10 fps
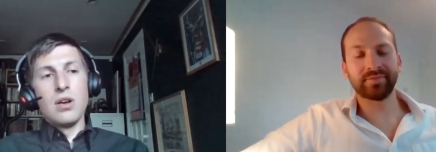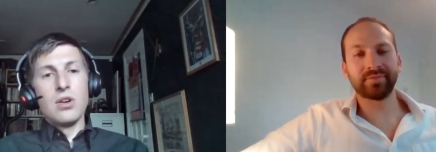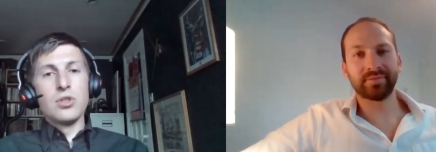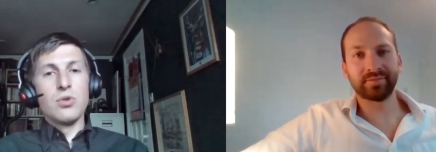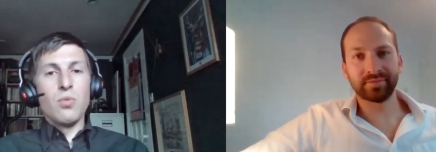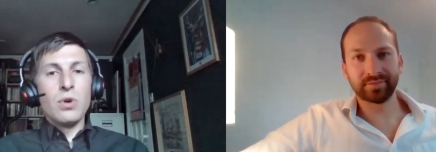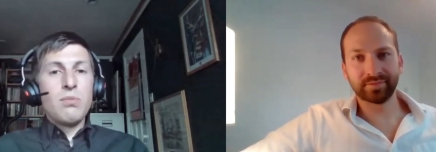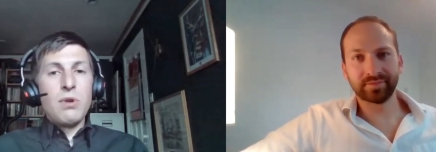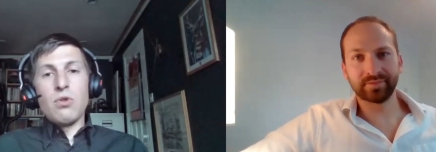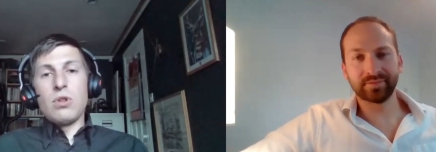Speaker 1: So you want to
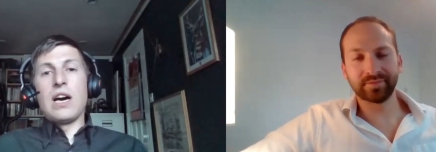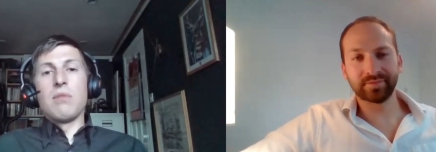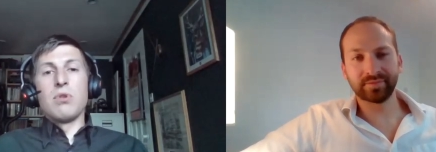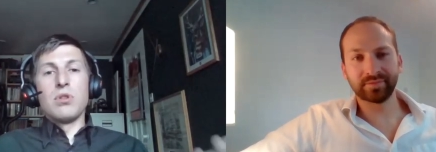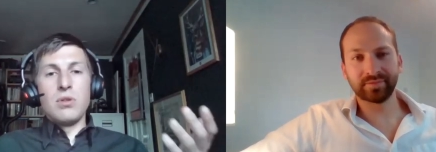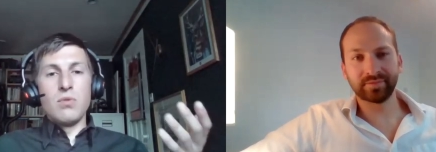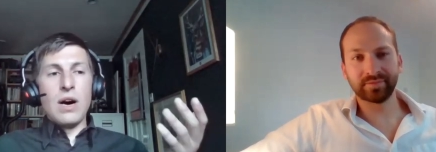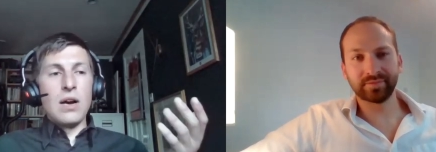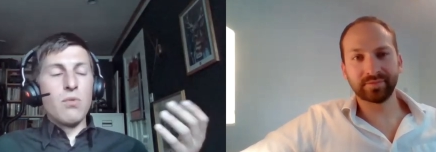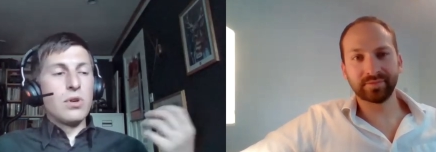be reliable.
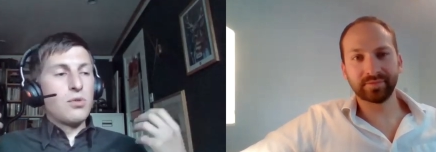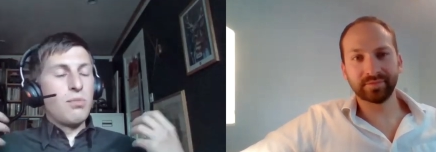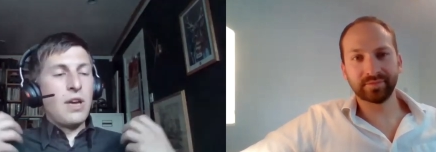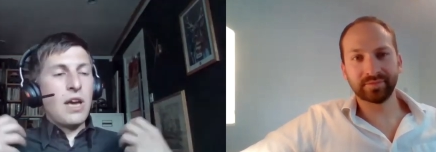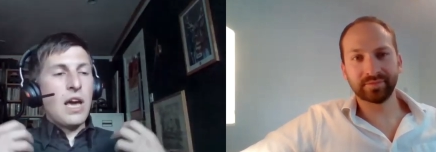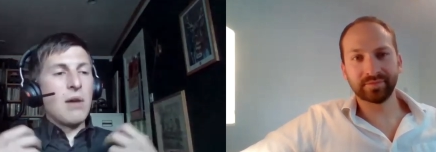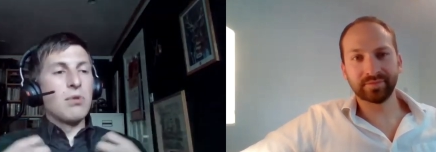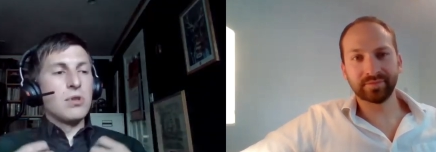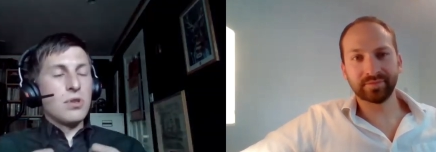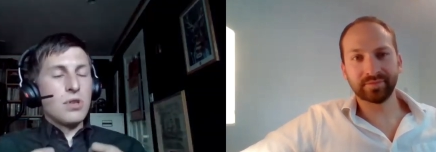I want to be
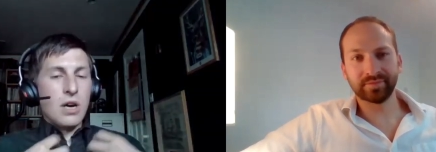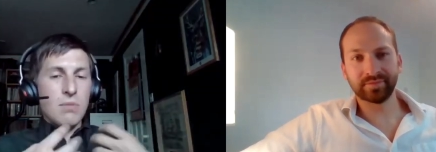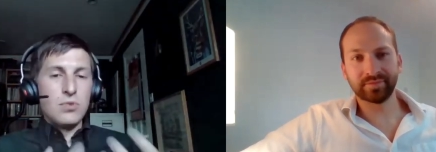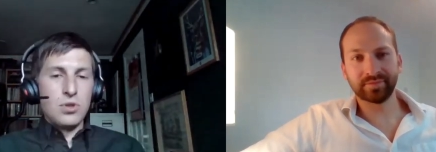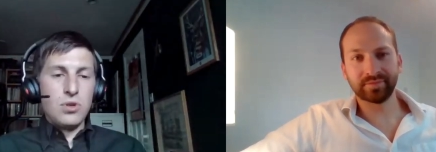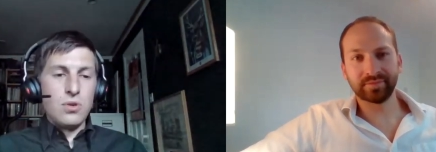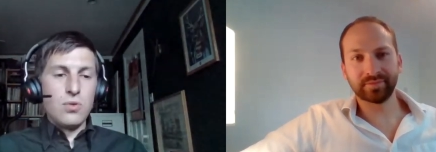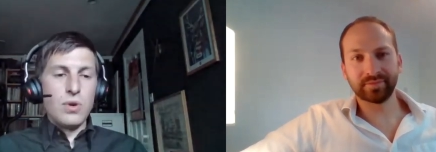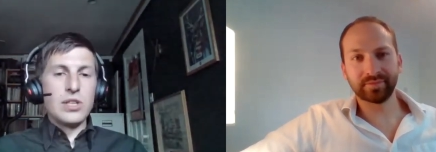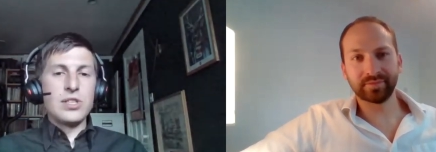able to come to
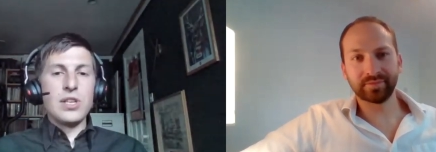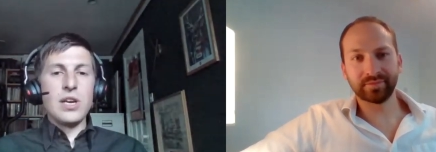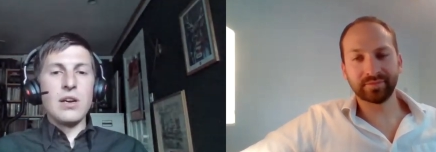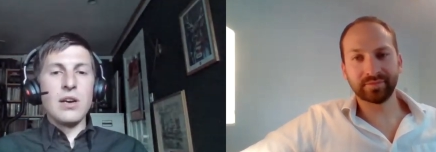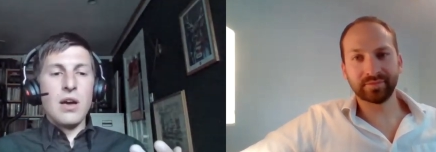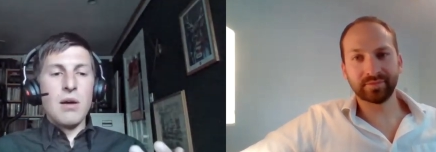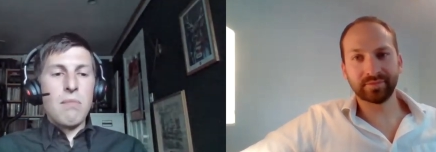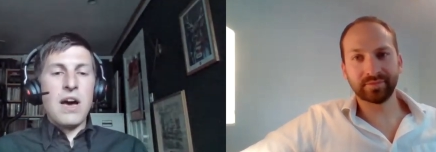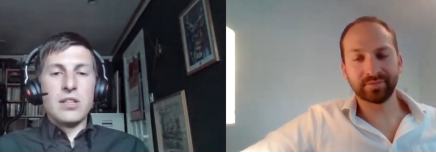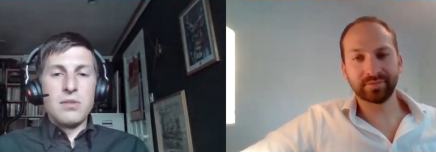you and say,
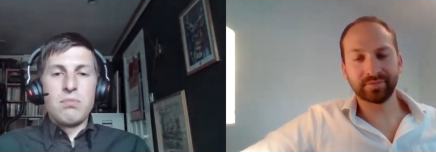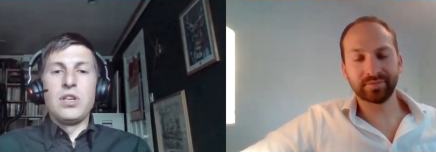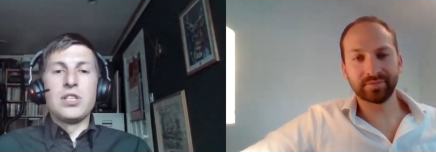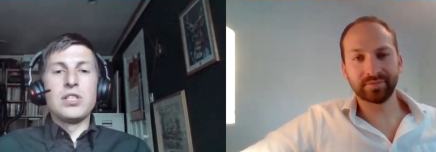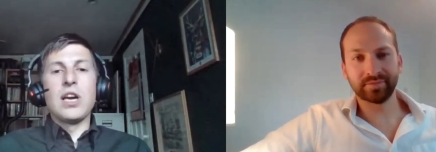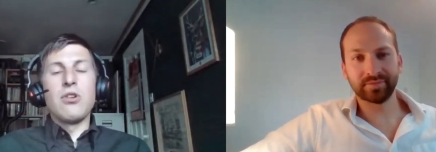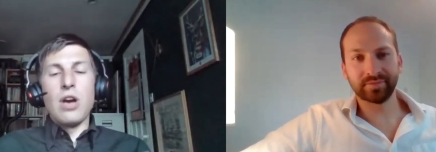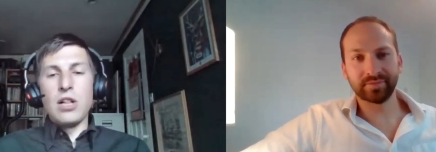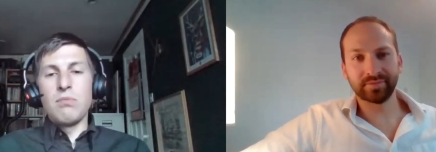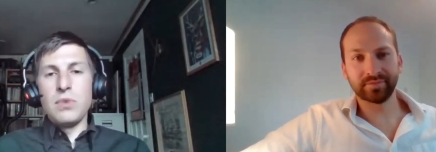Matt, please, can you
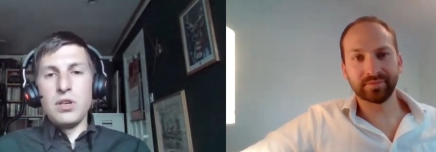help